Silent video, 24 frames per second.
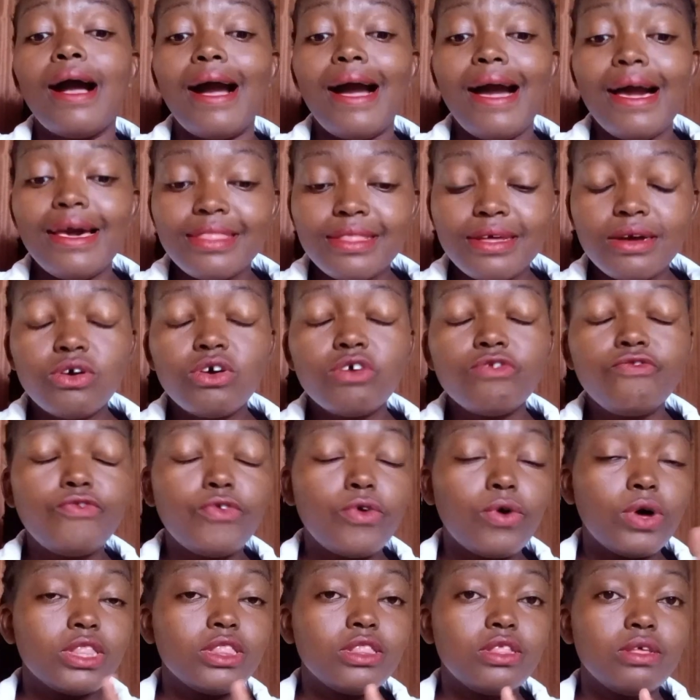I thank God for
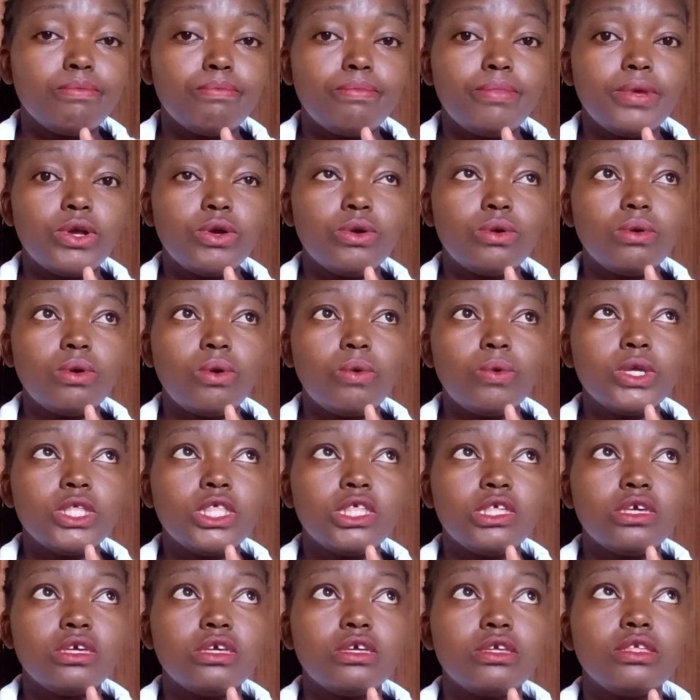one thing,
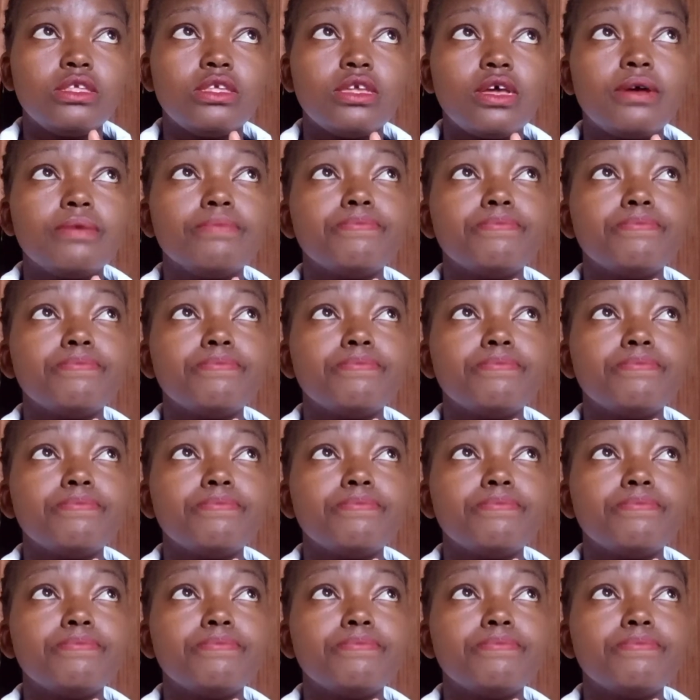which is